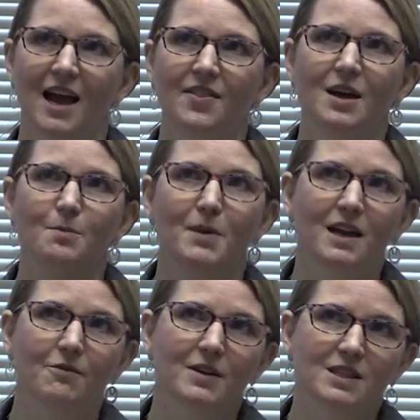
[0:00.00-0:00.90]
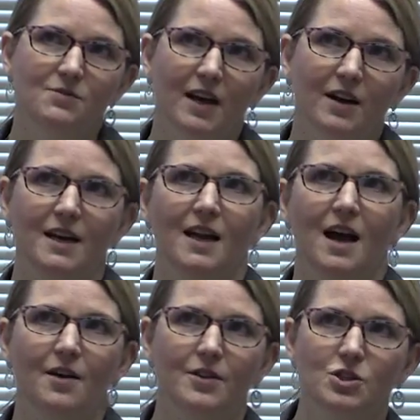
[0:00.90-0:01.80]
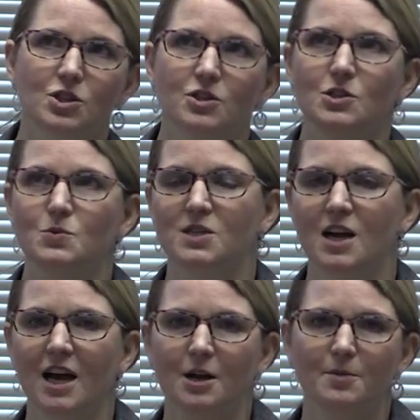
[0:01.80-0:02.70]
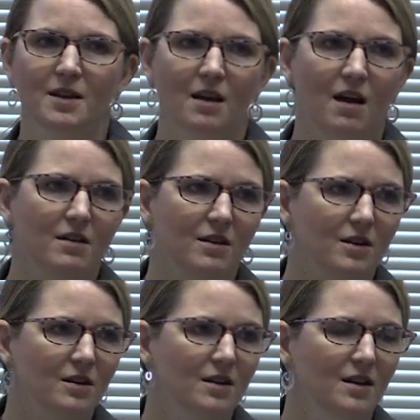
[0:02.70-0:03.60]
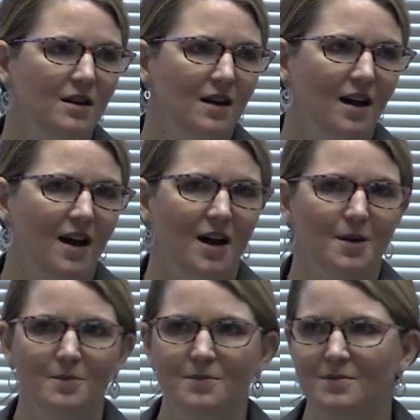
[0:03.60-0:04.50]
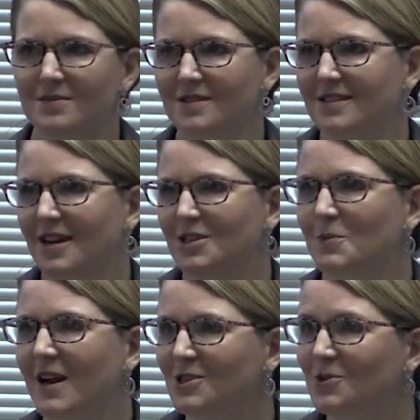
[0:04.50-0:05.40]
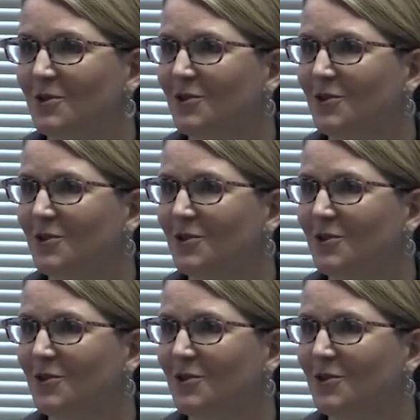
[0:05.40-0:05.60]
And then benefits vary: health insurance, retirement, other. Um, Dr. Baxter